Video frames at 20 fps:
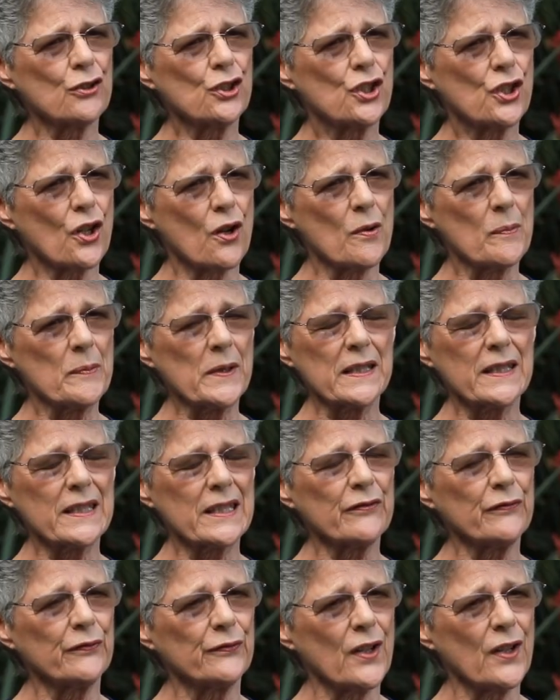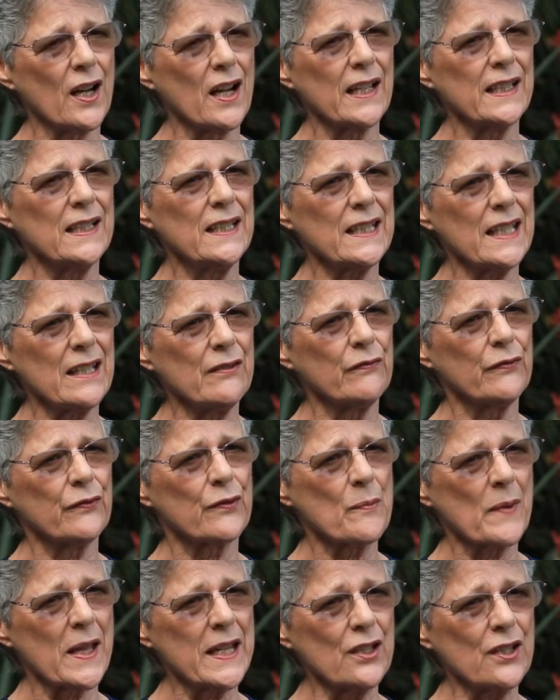job is to find
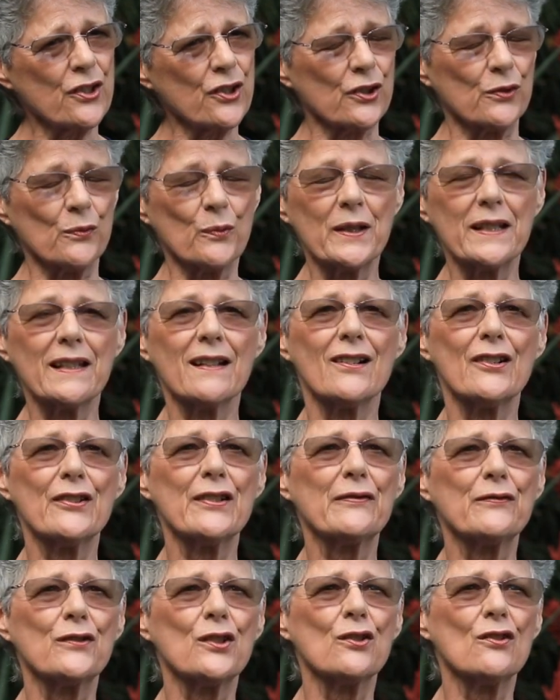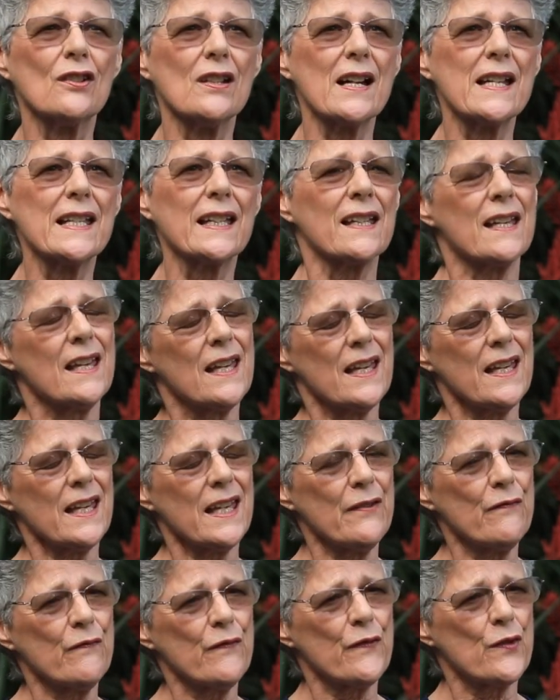information. We are, if you like,
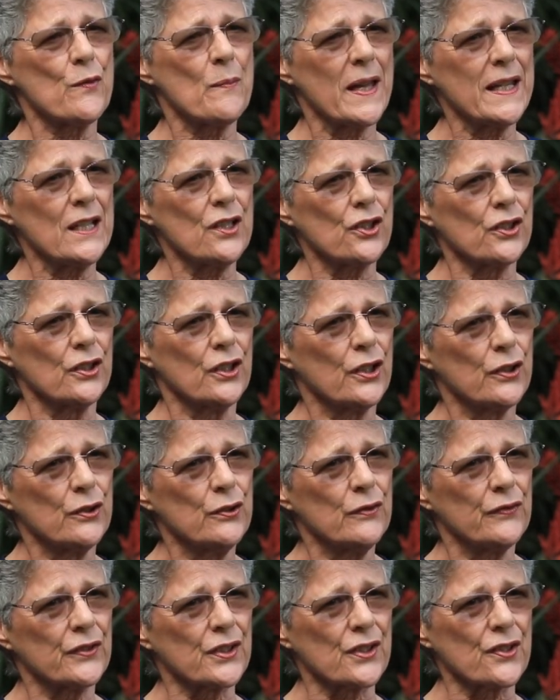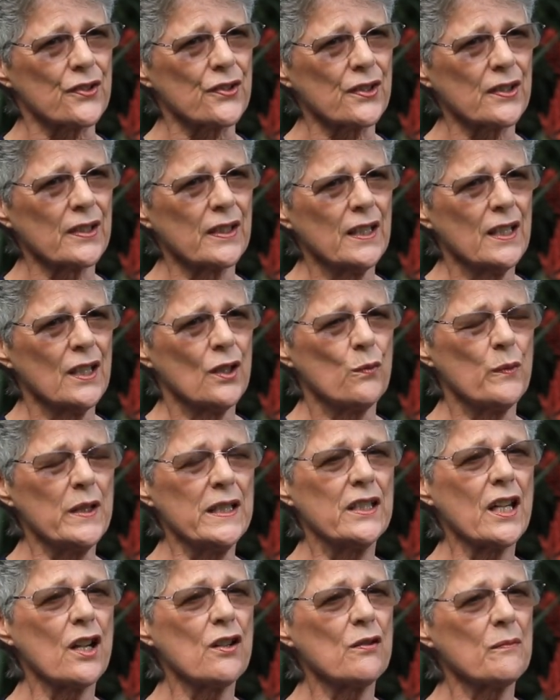information hoovers.
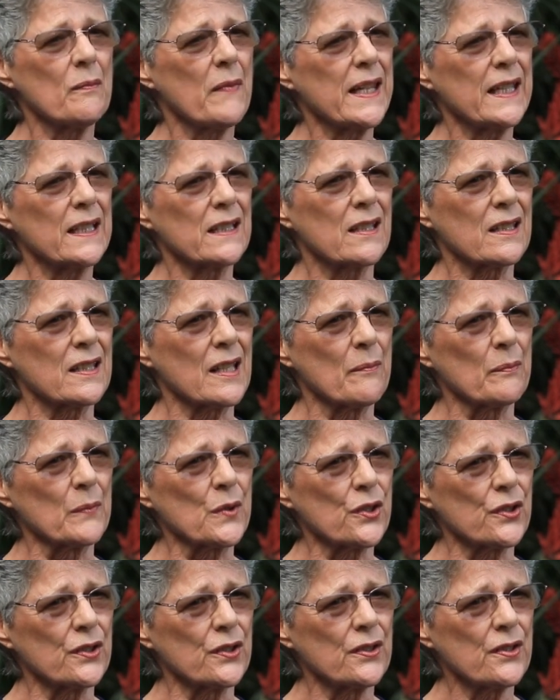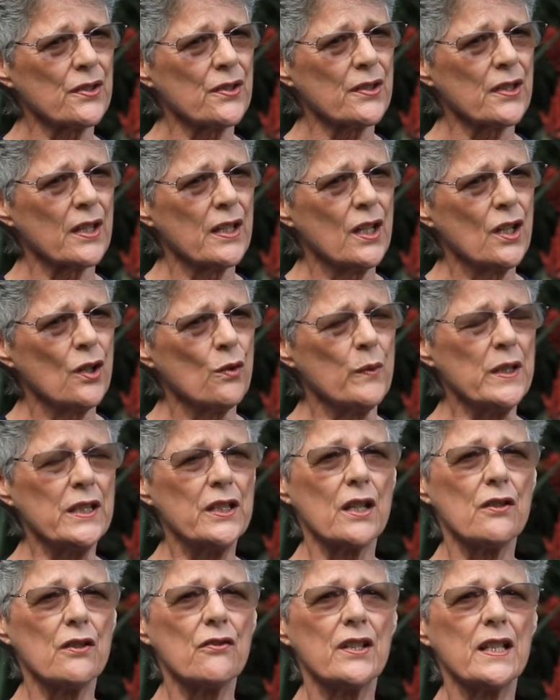We don't make assumptions. We
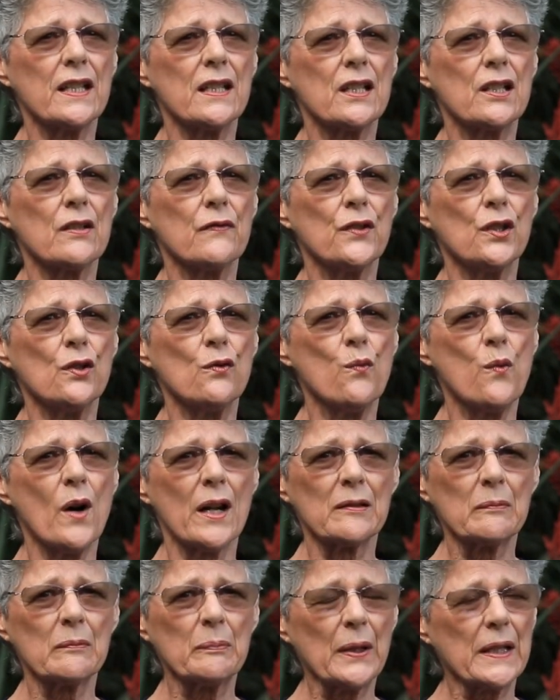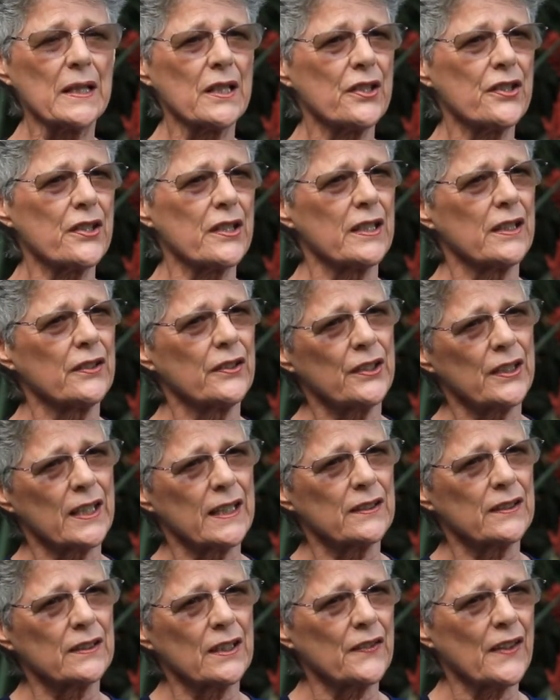don't interview one person and
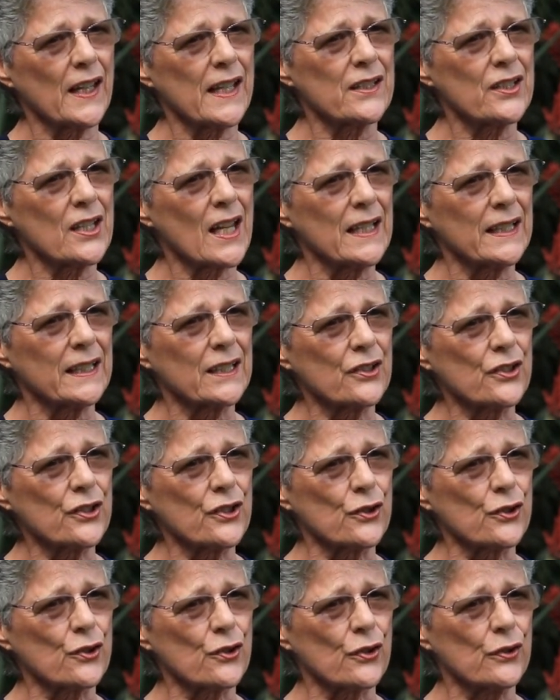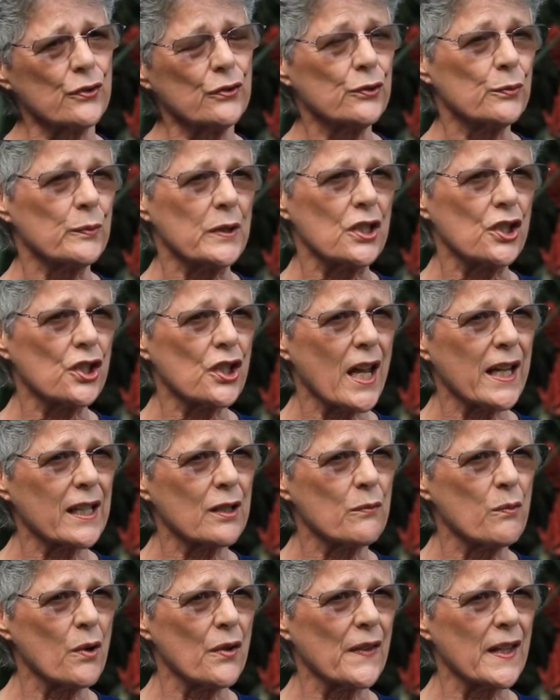think that they're telling us the truth. We
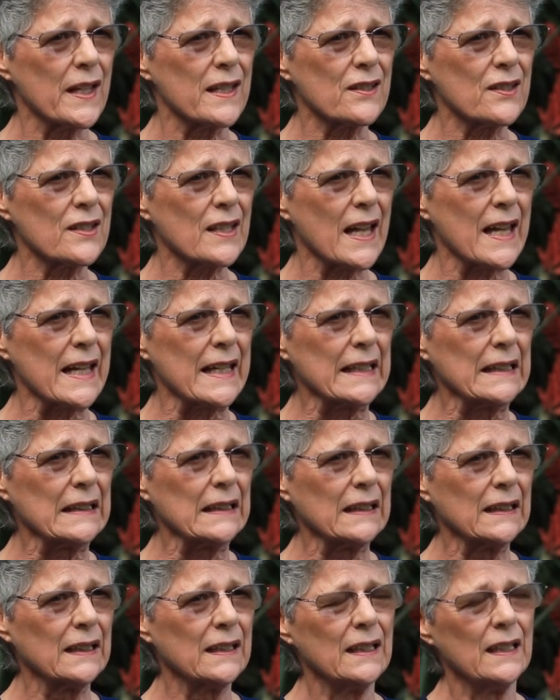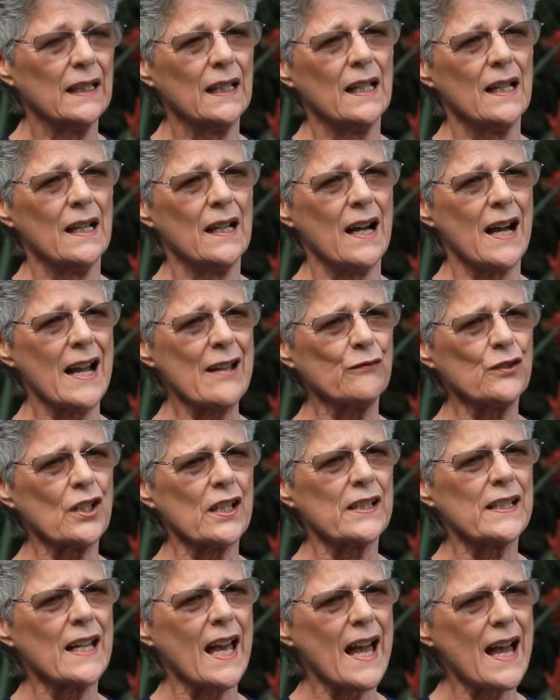check what they're saying. I've
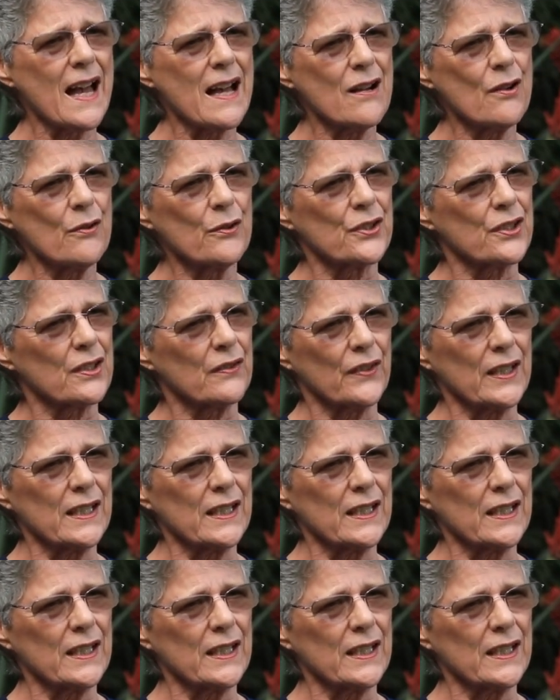done hours of